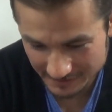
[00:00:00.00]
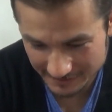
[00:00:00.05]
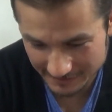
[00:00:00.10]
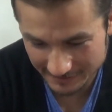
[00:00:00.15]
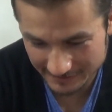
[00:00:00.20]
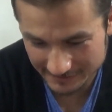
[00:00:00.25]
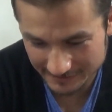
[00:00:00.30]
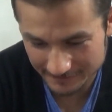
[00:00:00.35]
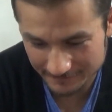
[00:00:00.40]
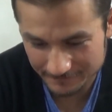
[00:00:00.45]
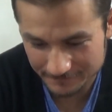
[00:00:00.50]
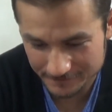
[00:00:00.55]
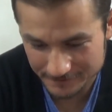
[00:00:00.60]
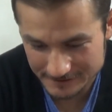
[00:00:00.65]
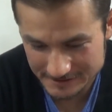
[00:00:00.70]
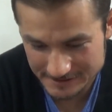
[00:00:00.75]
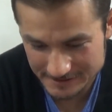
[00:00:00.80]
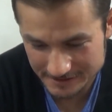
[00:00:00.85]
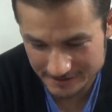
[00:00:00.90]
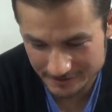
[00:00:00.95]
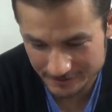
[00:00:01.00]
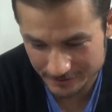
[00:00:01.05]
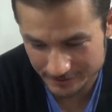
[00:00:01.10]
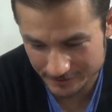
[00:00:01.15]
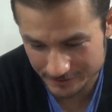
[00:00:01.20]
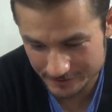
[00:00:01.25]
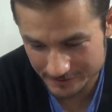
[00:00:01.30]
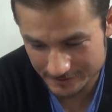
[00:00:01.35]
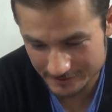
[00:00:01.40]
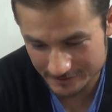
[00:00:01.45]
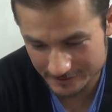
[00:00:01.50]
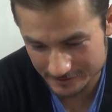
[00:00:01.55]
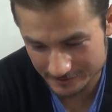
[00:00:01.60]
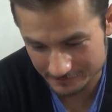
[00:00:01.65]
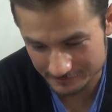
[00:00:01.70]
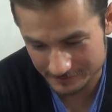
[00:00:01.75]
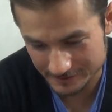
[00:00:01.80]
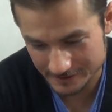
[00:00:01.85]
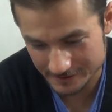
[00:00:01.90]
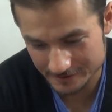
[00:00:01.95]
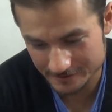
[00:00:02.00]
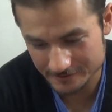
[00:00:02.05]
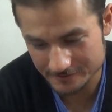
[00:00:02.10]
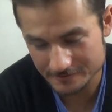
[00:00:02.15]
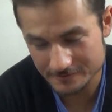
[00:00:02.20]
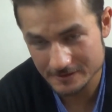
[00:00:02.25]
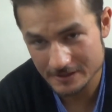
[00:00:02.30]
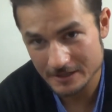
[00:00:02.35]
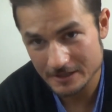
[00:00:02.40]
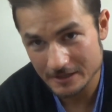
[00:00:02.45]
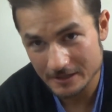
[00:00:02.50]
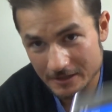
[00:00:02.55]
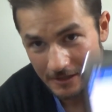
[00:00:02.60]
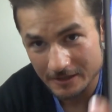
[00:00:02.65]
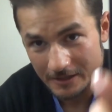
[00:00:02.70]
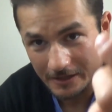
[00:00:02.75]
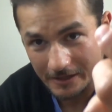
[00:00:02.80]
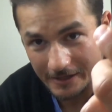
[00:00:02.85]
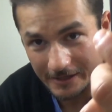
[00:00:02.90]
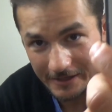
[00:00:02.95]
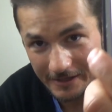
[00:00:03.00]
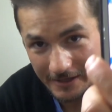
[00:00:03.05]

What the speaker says: And then for dinner, here we go, I